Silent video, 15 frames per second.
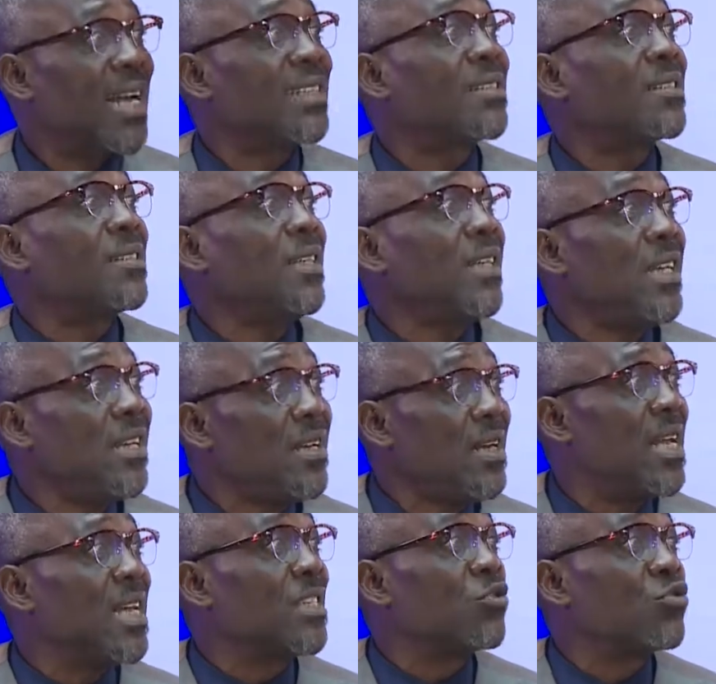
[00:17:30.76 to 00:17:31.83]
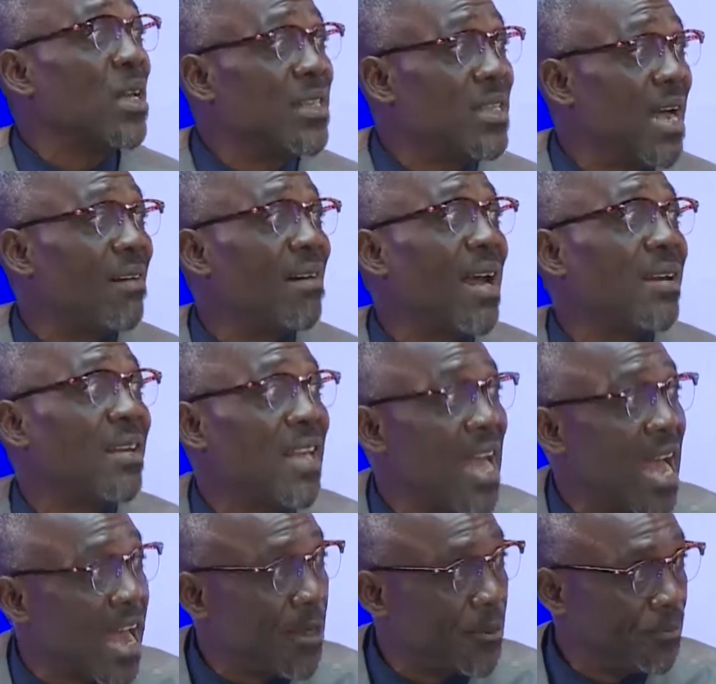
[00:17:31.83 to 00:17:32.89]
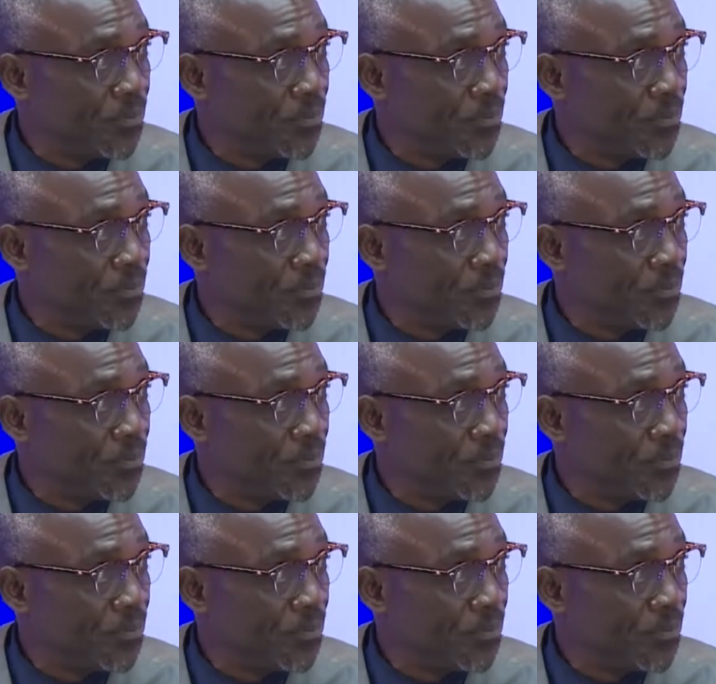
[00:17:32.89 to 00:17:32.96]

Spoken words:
are seeing a stranger around here.